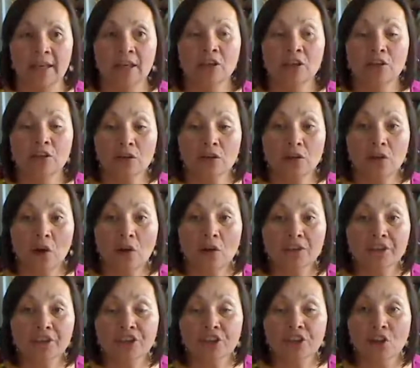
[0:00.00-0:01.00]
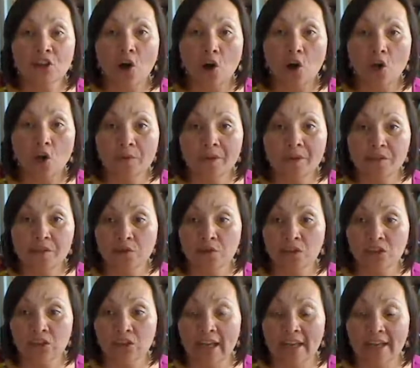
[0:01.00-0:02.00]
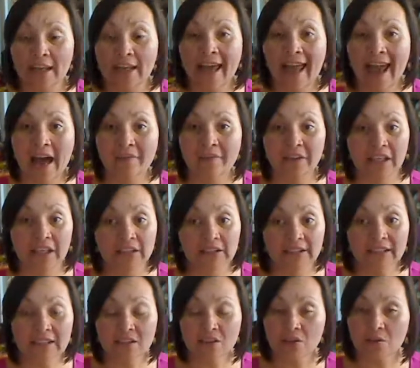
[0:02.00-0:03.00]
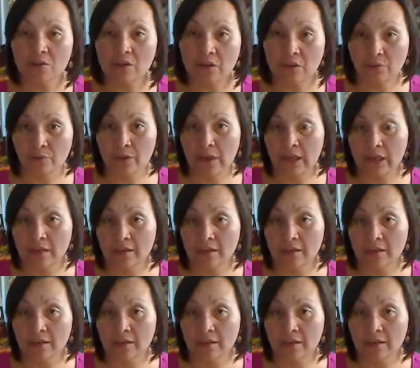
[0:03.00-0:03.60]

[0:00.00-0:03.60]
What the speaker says: Your goals should always look like having at least 2 to 3